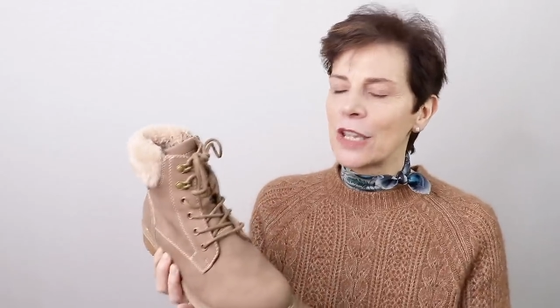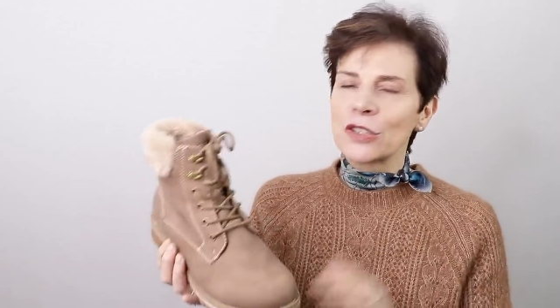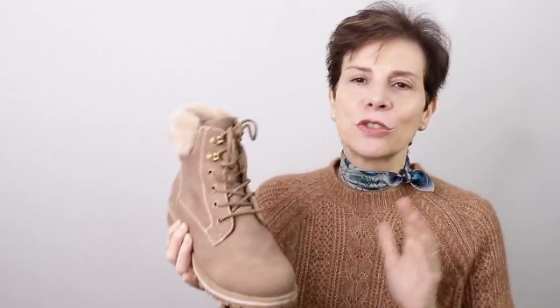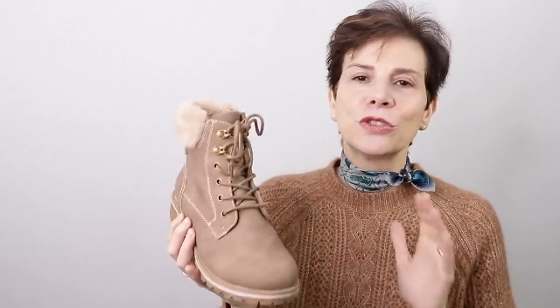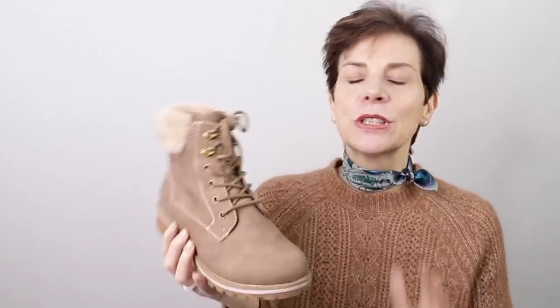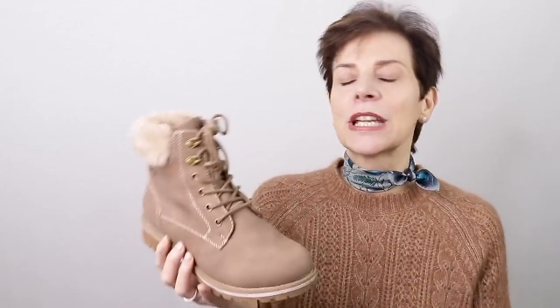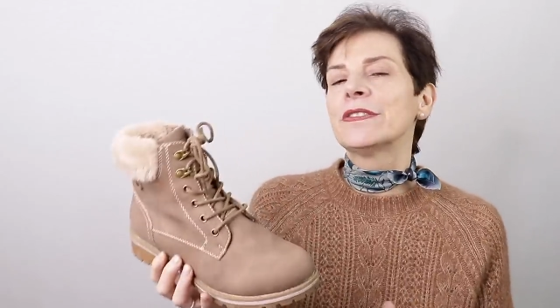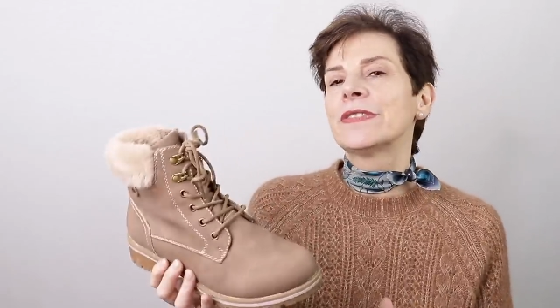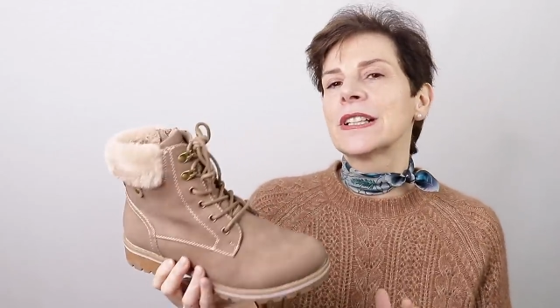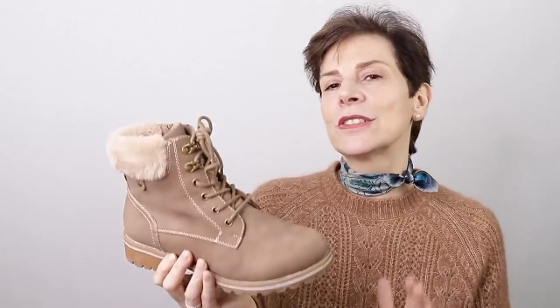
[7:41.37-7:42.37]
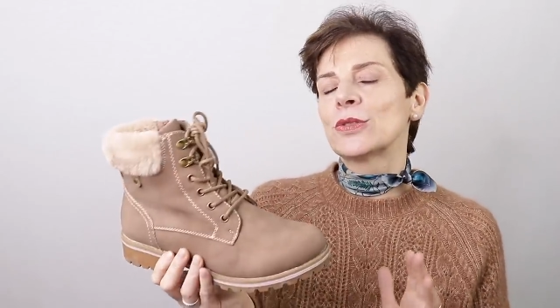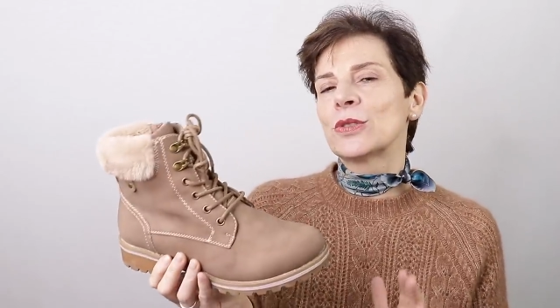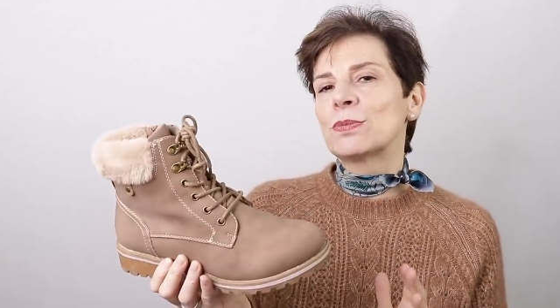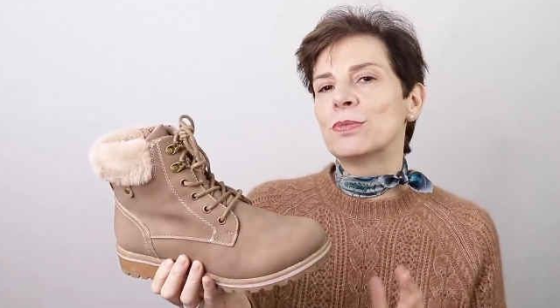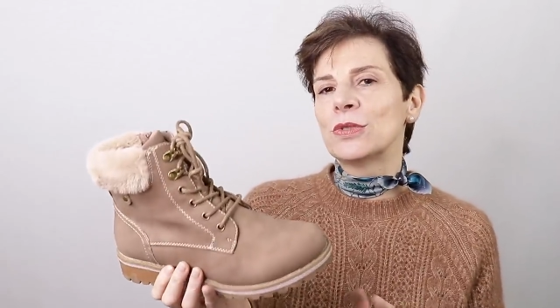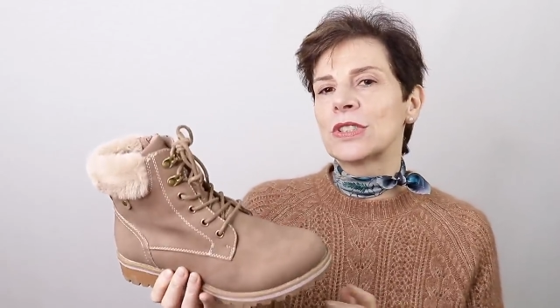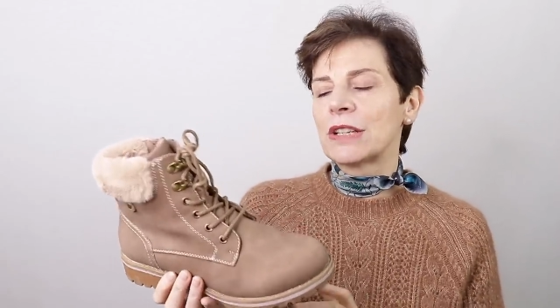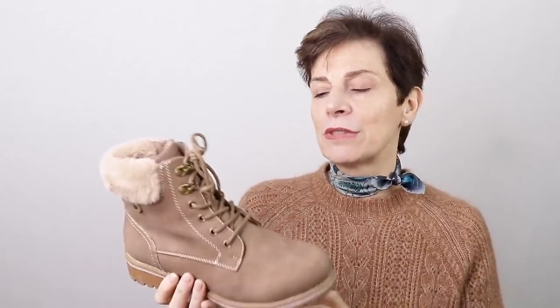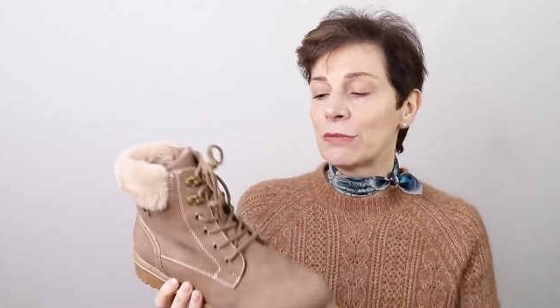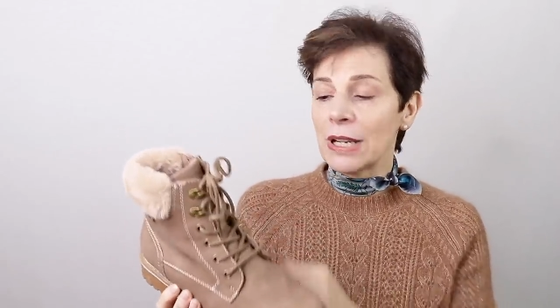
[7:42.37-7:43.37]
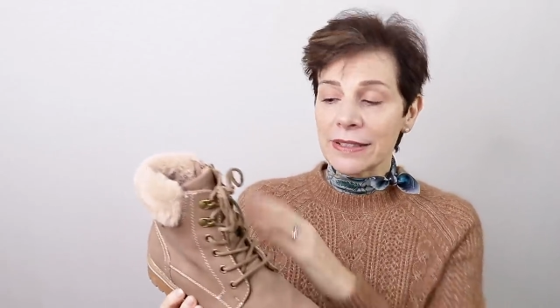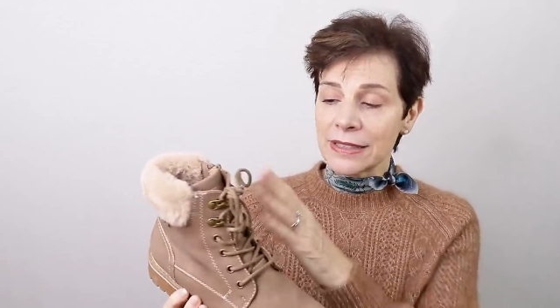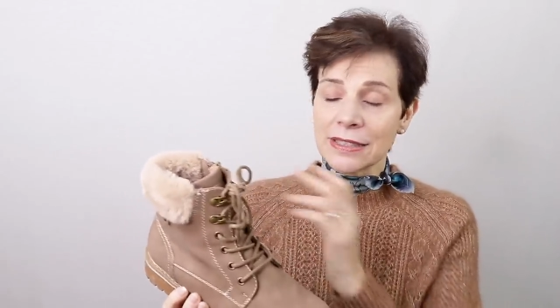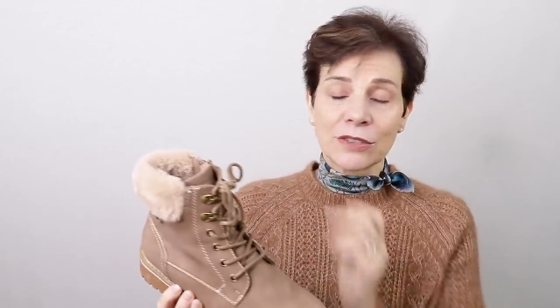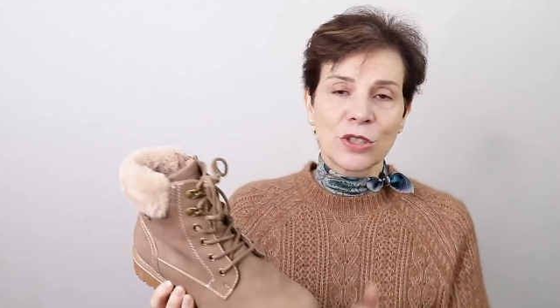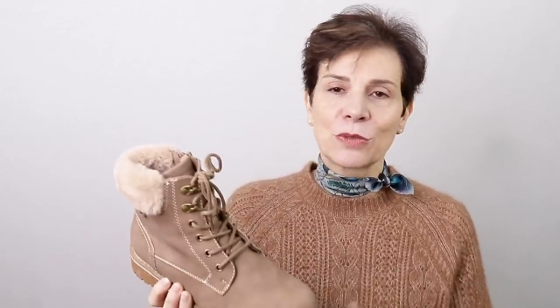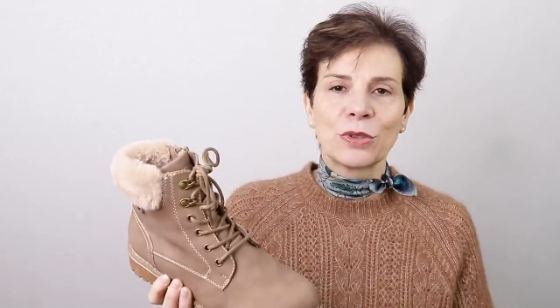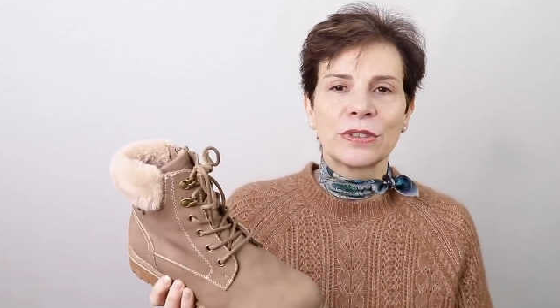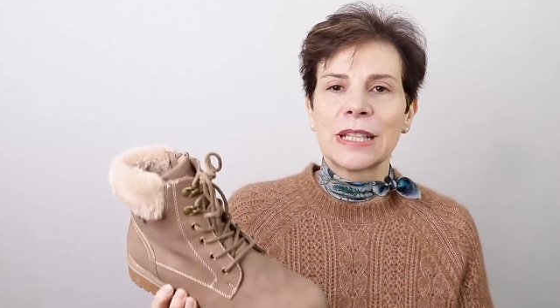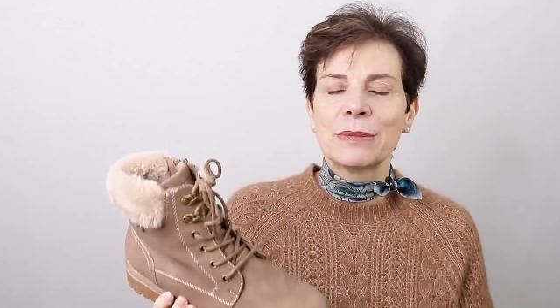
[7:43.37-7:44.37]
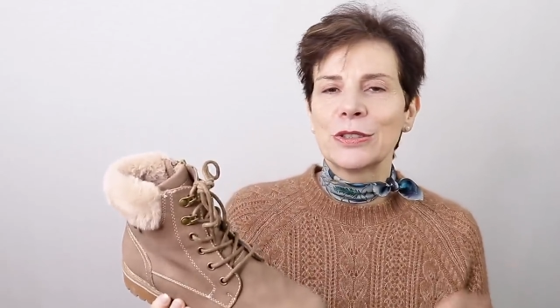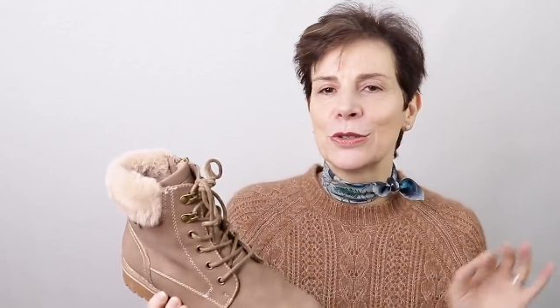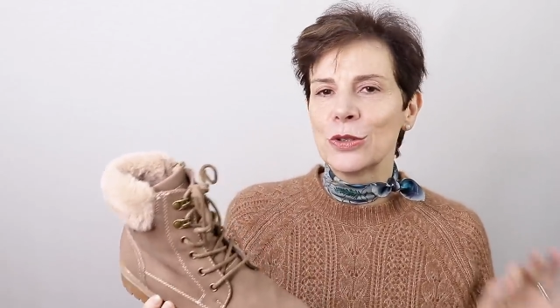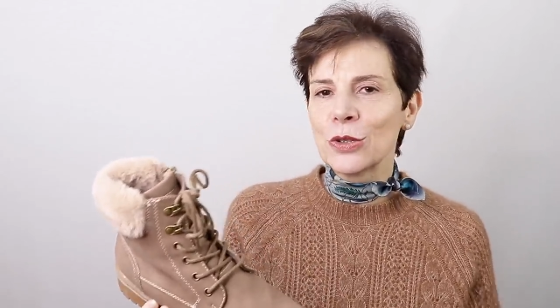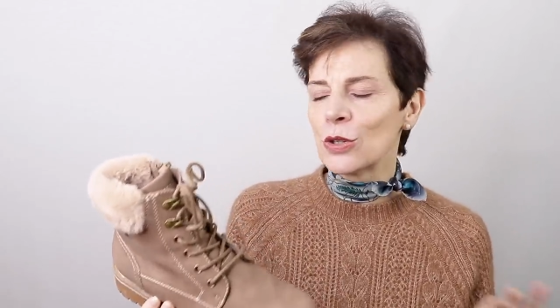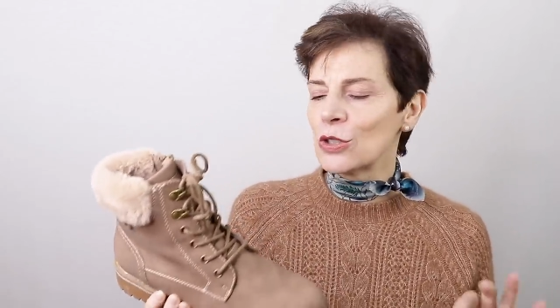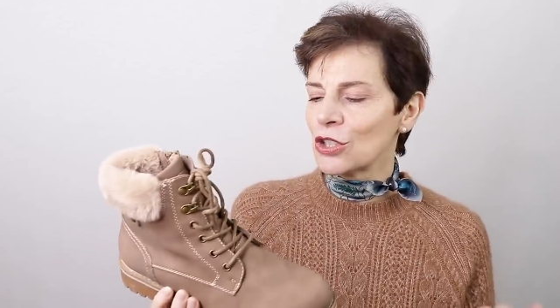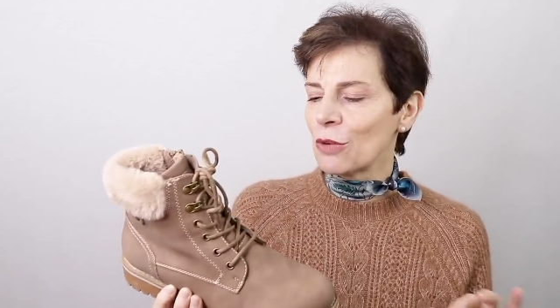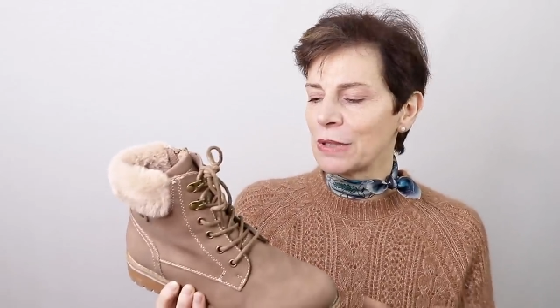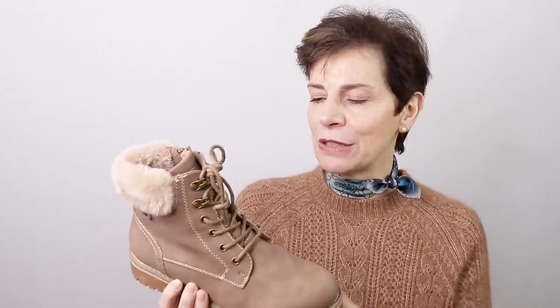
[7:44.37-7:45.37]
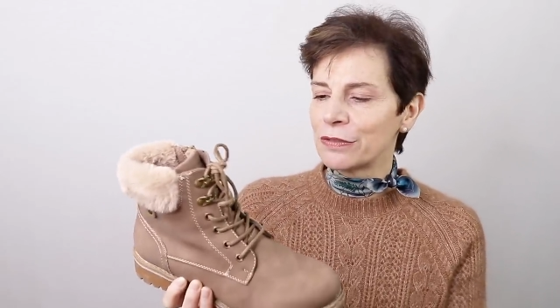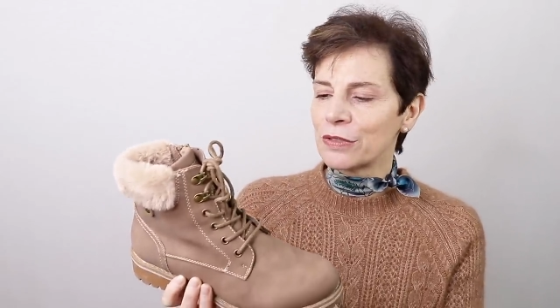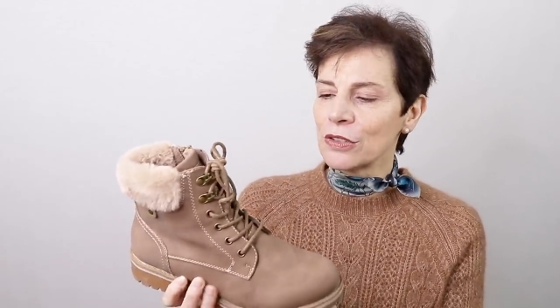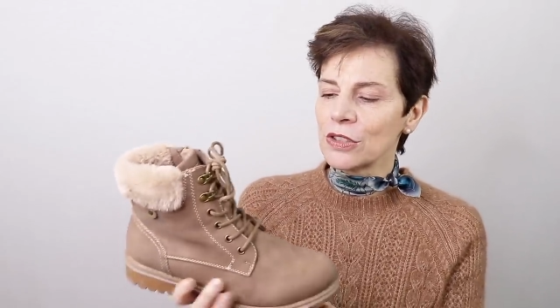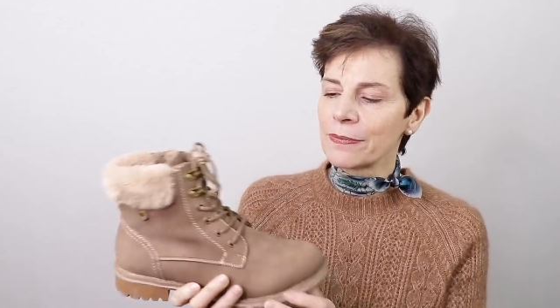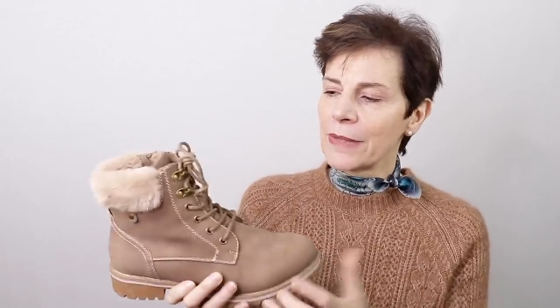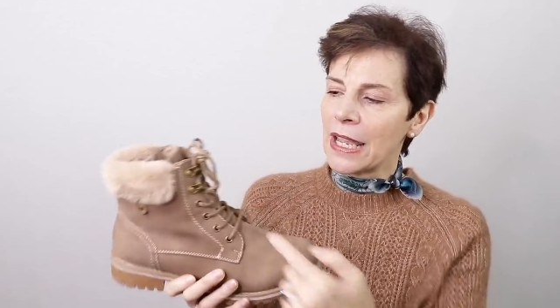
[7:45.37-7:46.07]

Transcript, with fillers: So you can find those boots everywhere. These I just bought them in a local shop in France.